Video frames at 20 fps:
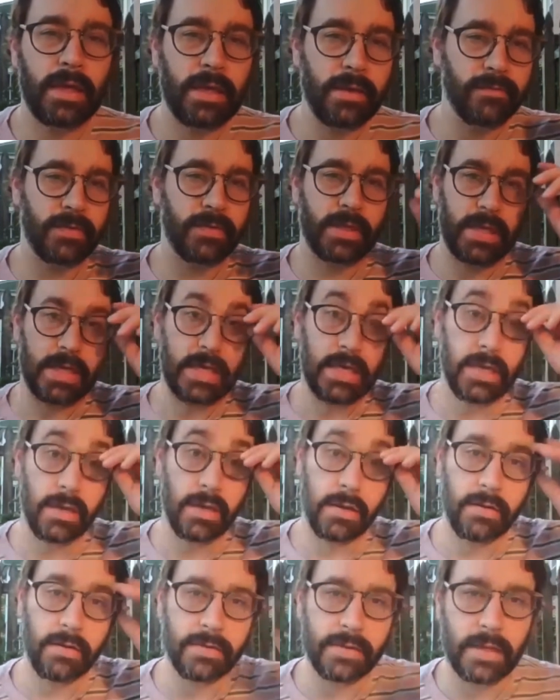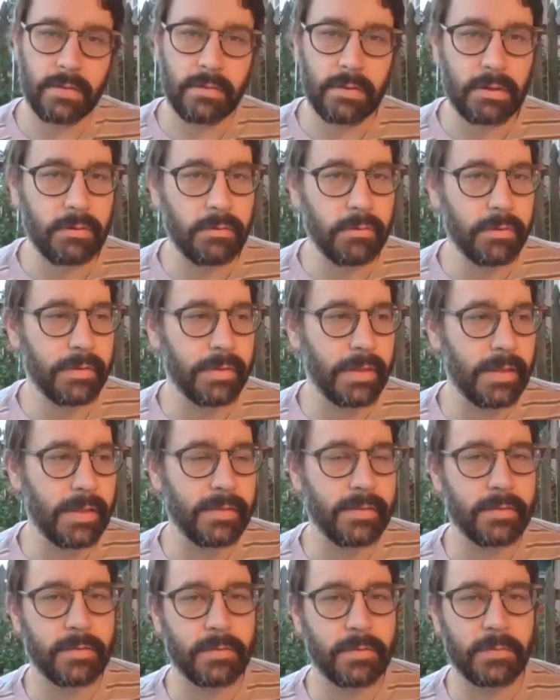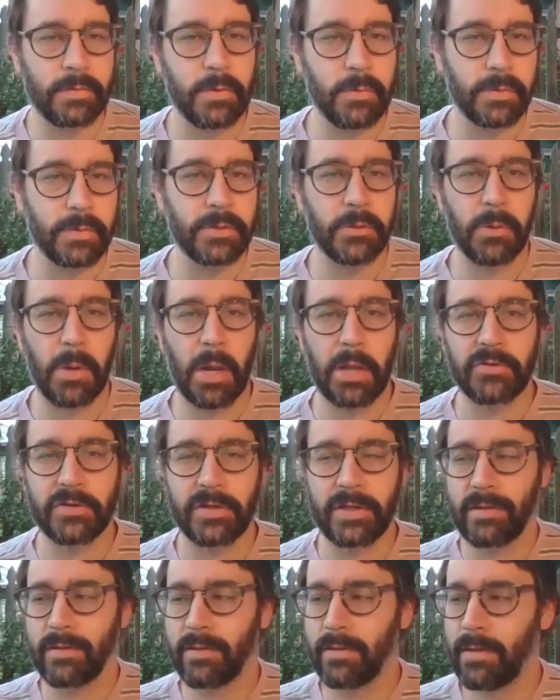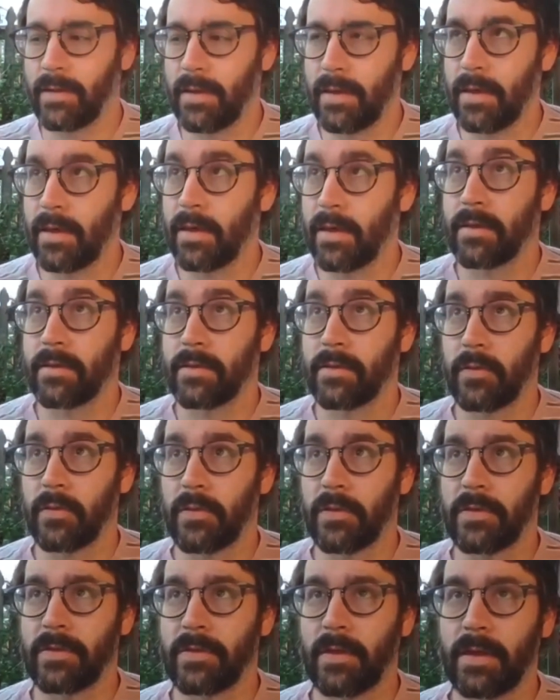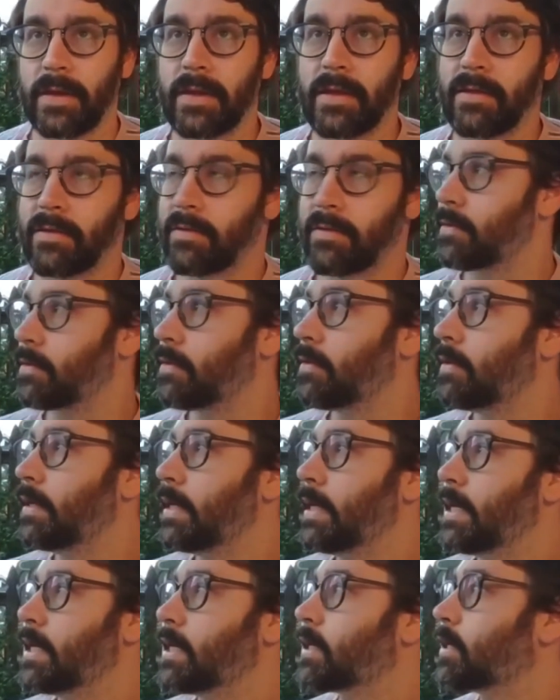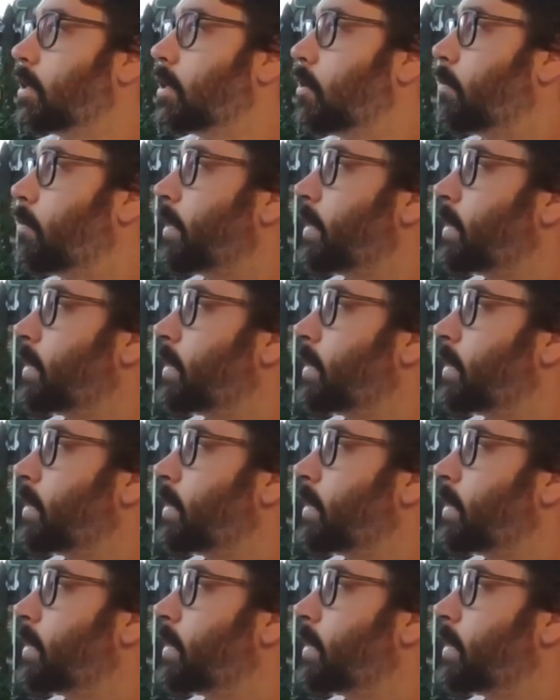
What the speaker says: evening here as I record this. I know when you're watching it. The sun is going